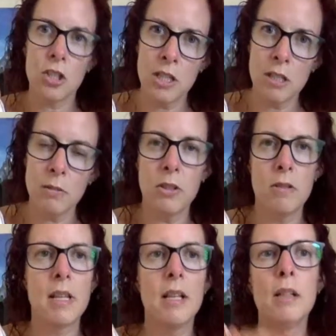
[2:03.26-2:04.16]
she's the one
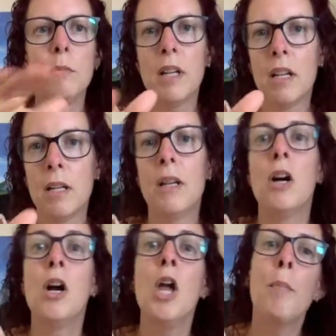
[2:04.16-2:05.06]
who's ill, blah, blah,
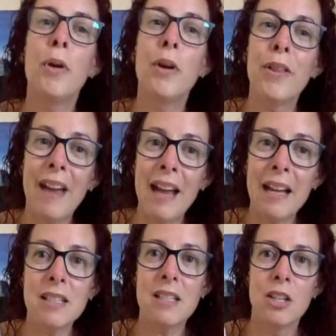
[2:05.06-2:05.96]
blah. Put
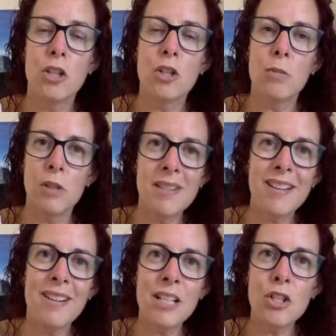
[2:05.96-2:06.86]
that to one
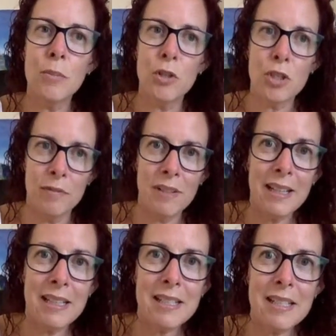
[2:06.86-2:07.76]
side, to the bottom of the
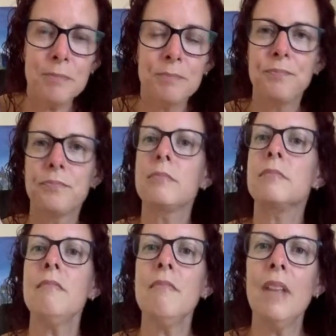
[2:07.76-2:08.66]
list.
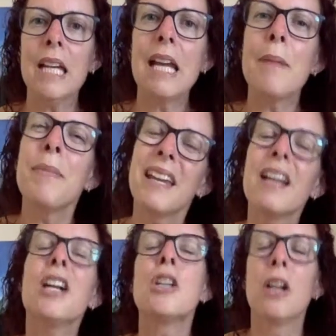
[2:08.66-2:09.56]
Kept thinking
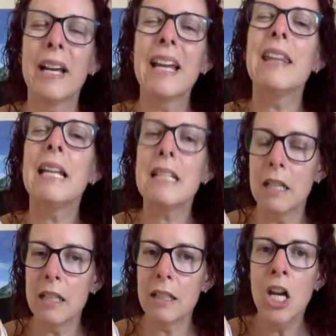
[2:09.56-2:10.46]
I should go and get that
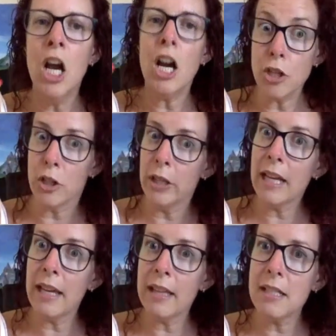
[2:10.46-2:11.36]
done, I should go and
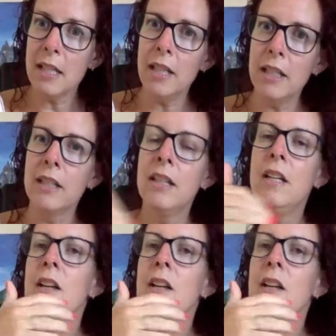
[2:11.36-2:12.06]
get that done.